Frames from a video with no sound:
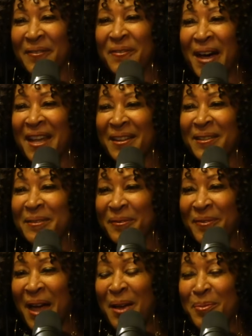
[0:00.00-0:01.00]
a
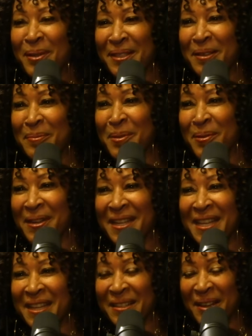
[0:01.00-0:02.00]
vital, vibrant
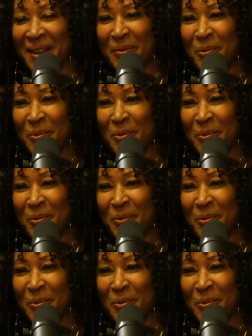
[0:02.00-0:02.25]
community and